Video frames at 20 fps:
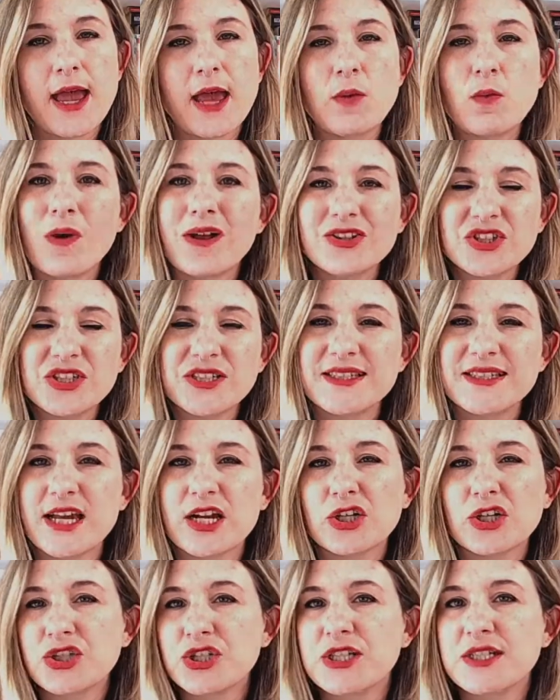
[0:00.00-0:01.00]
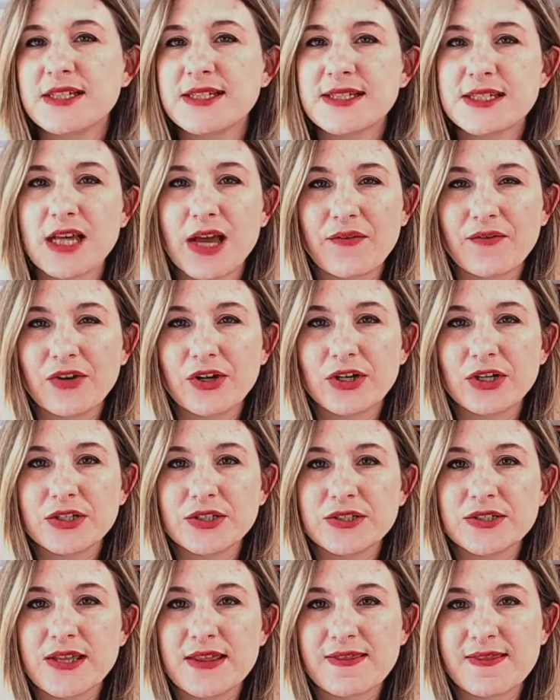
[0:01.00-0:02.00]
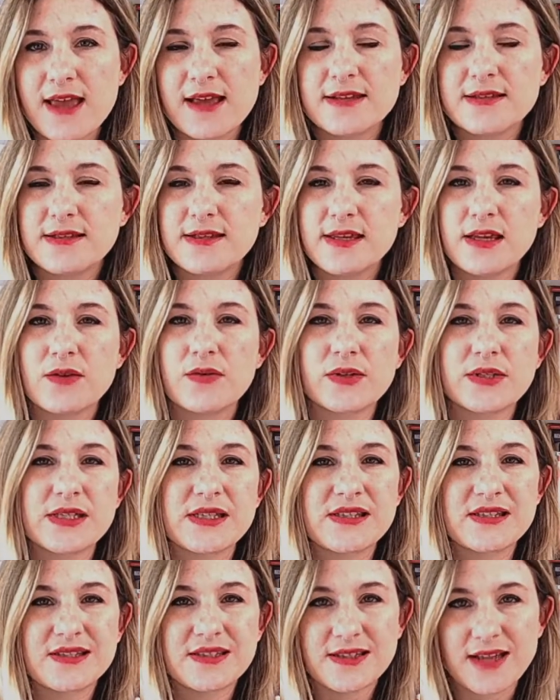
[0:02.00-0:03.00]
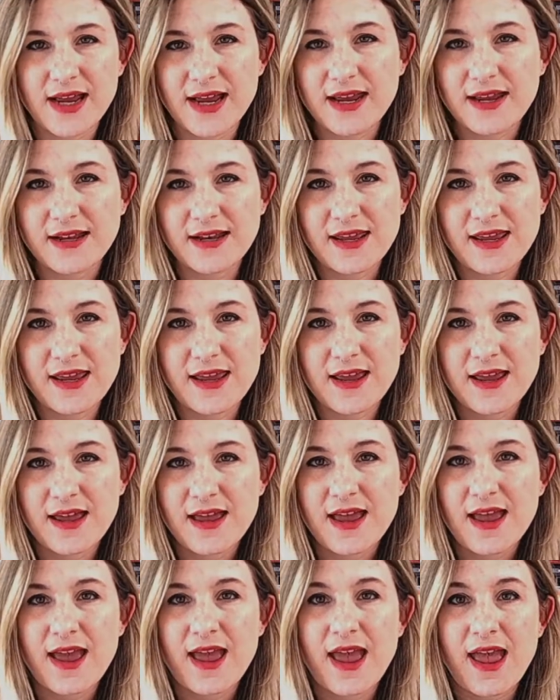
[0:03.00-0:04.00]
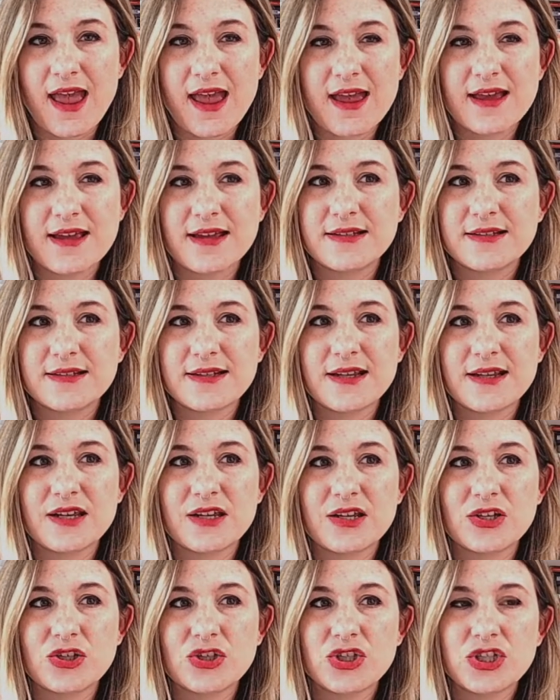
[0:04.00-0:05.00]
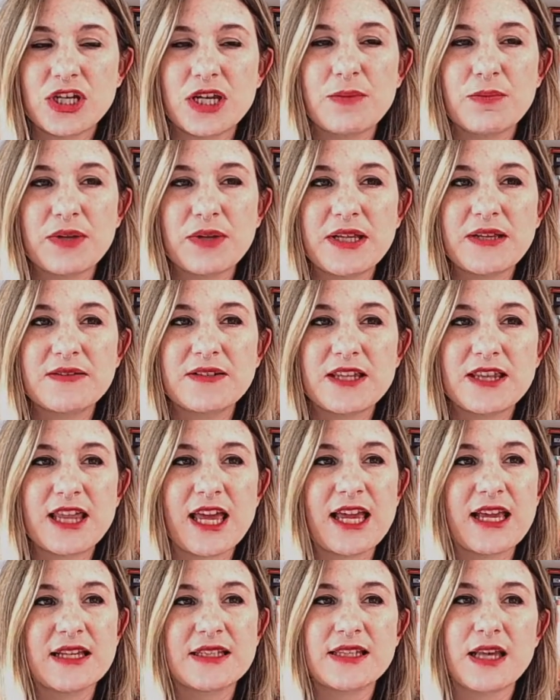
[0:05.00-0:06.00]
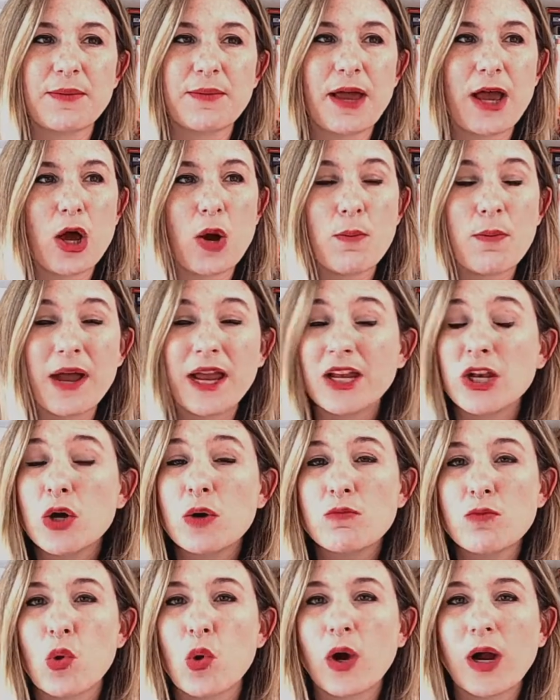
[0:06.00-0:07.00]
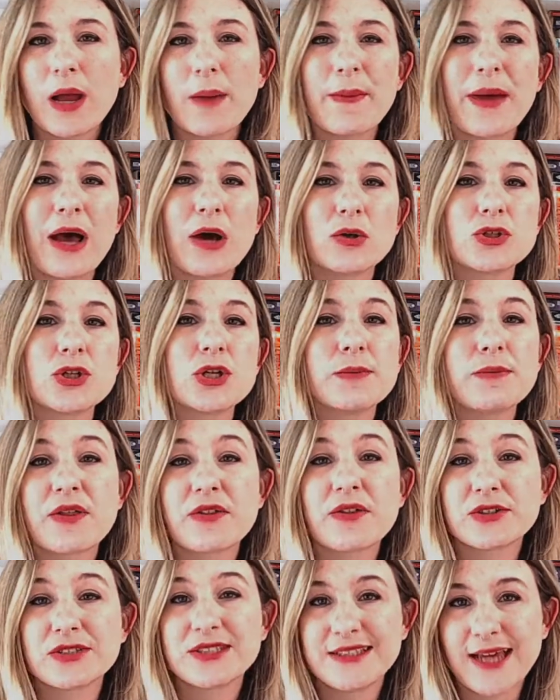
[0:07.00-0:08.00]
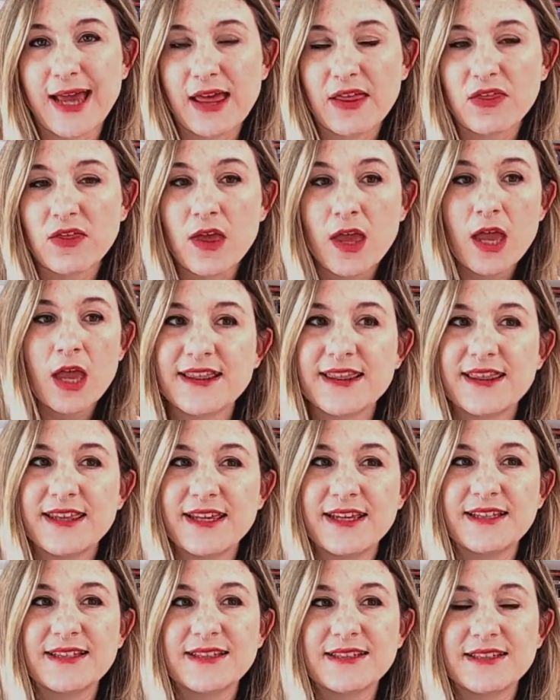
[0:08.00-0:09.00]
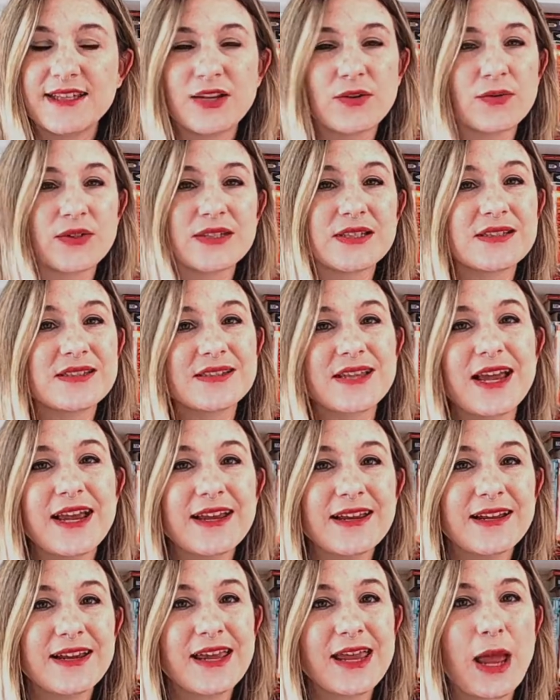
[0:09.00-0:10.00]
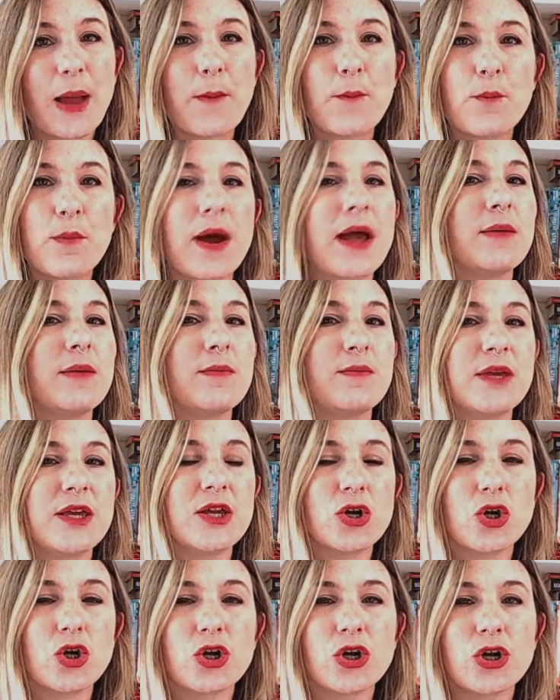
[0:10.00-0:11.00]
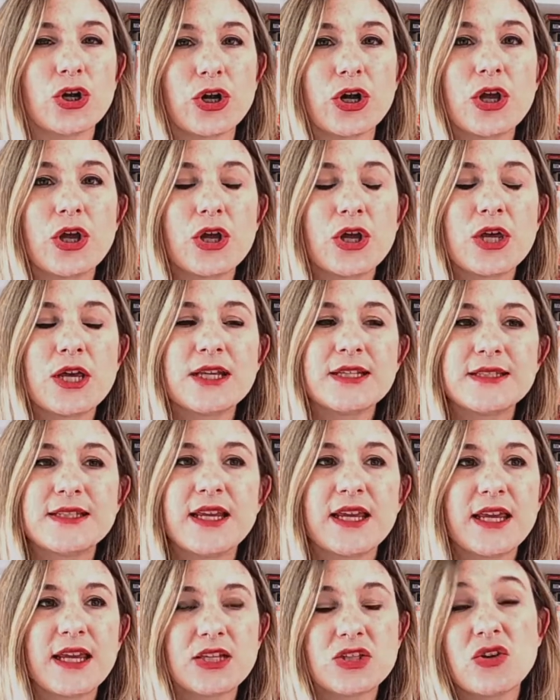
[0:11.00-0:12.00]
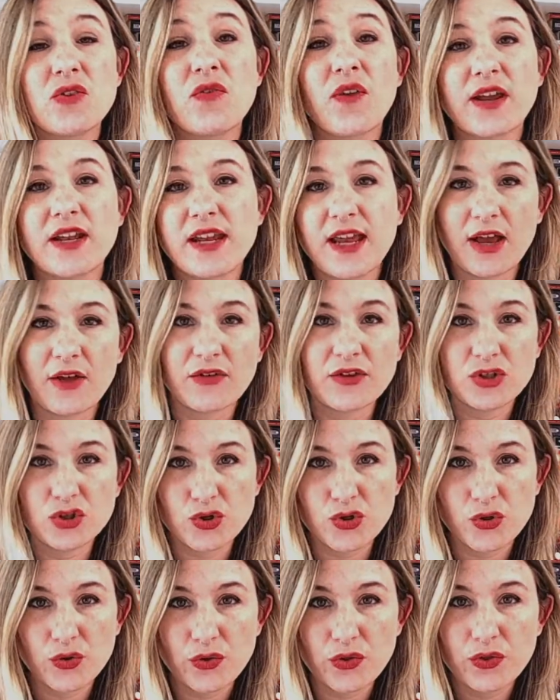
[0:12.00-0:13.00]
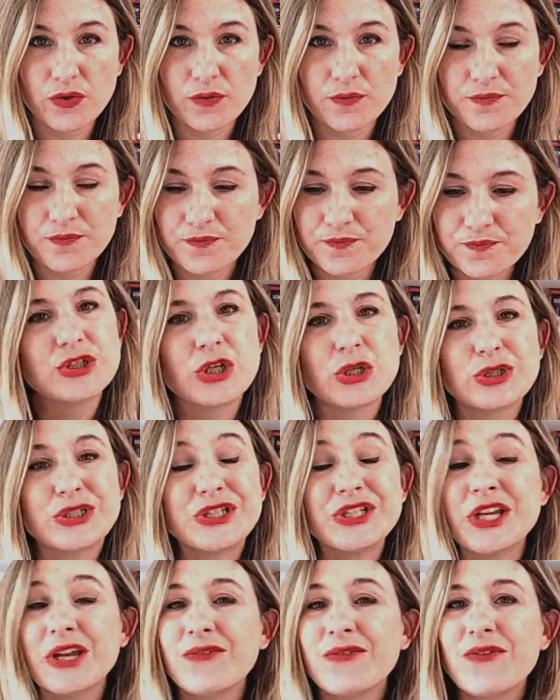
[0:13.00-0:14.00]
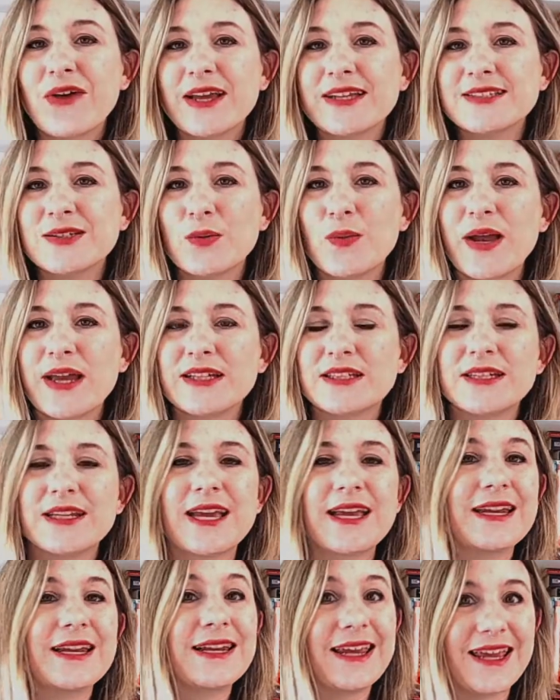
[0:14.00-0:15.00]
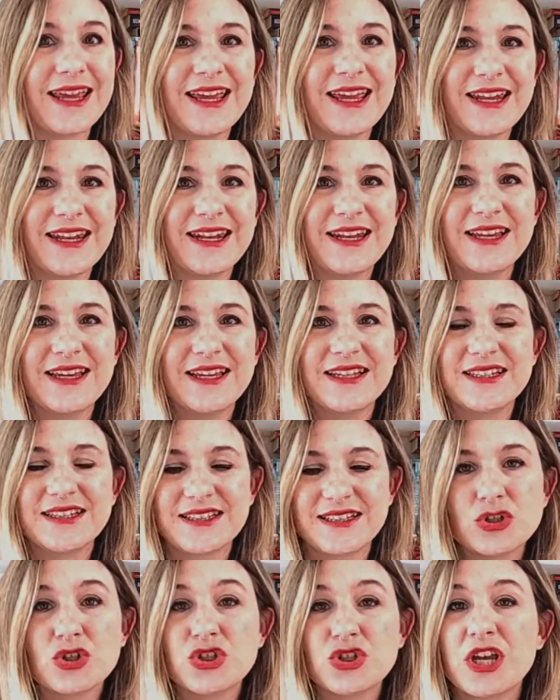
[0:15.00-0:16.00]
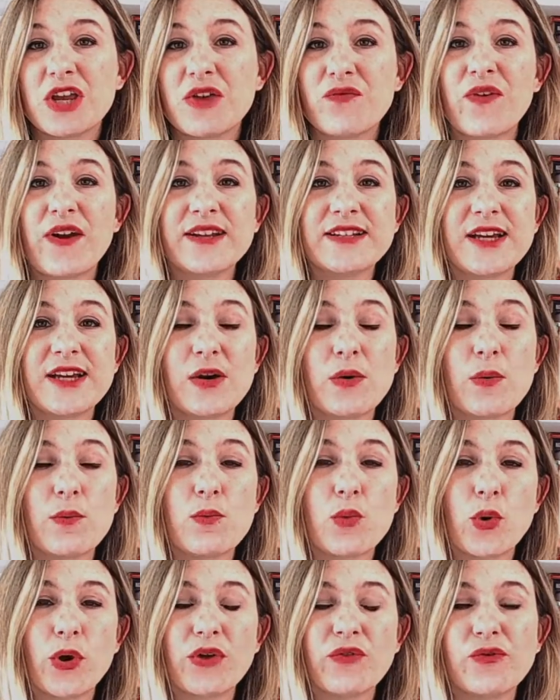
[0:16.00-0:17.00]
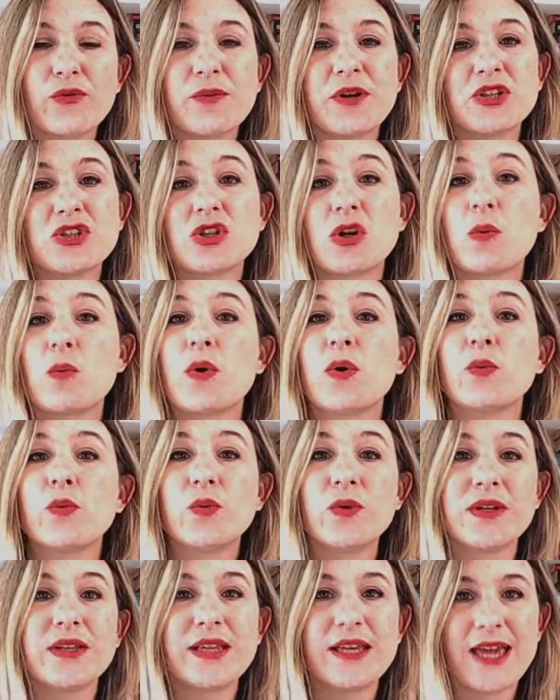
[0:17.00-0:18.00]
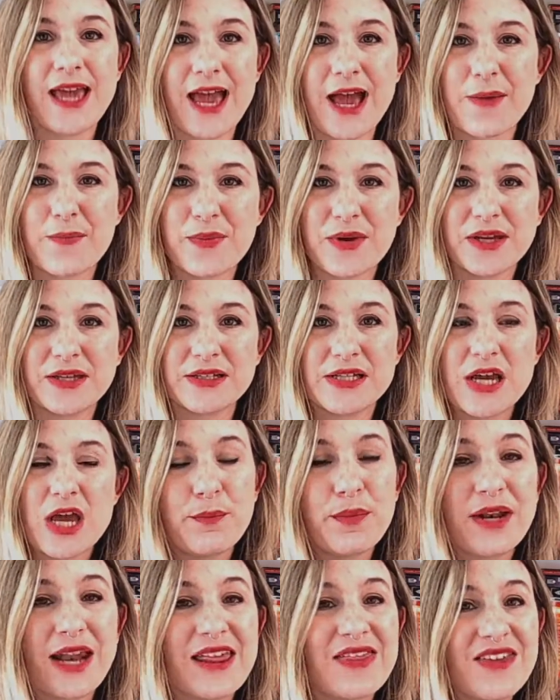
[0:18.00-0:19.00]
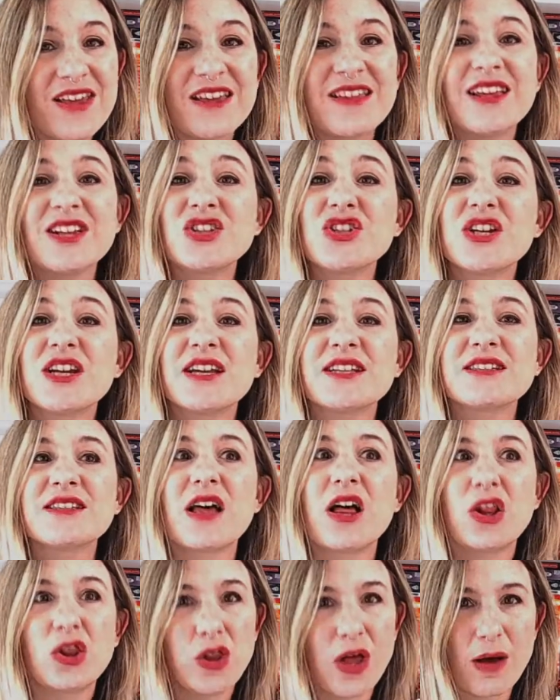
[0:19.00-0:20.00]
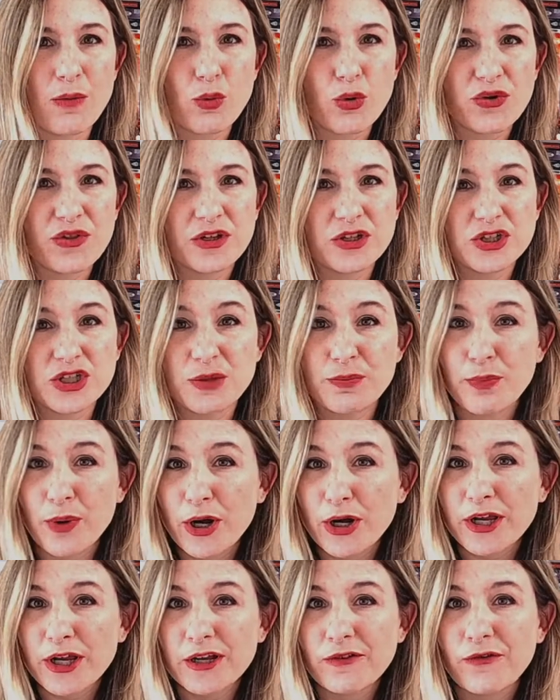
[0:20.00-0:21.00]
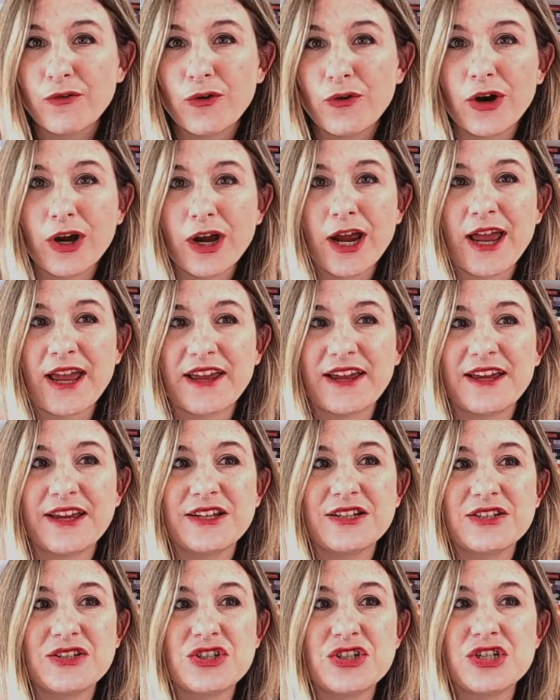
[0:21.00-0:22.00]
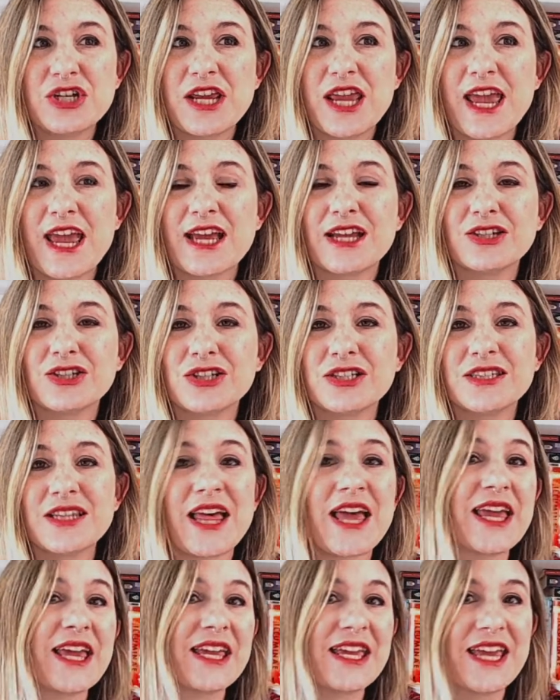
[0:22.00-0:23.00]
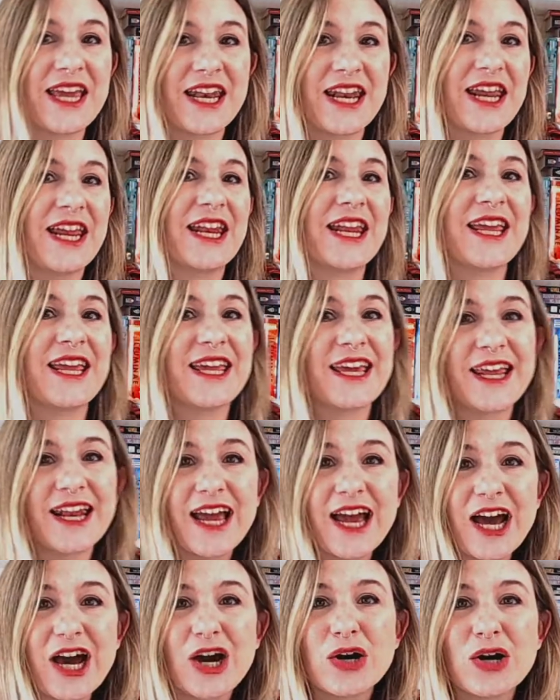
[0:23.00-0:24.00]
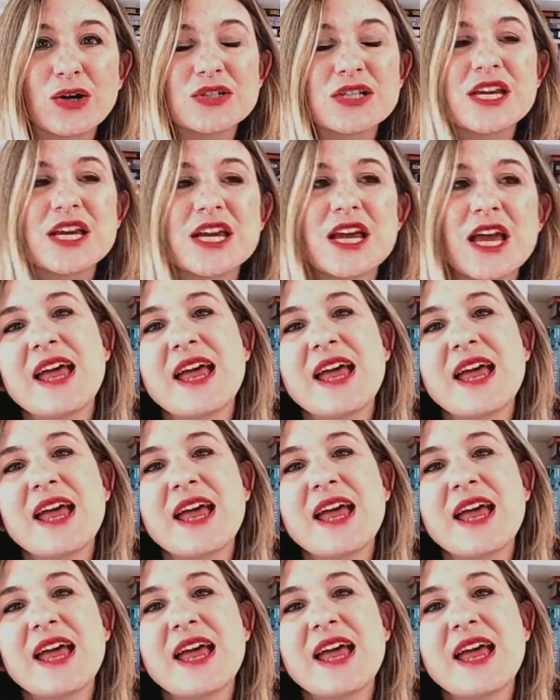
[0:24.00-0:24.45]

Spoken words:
And while she's there, she discovers a secret society. And she believes that they somehow might know more about her mother's death. This secret society might be her ticket to finding out the truth. So she finds a way to get an in, so she can find out more information on what really happened. But I think that she gets a lot more than she bargained for, and she can't just, like, get in and get out.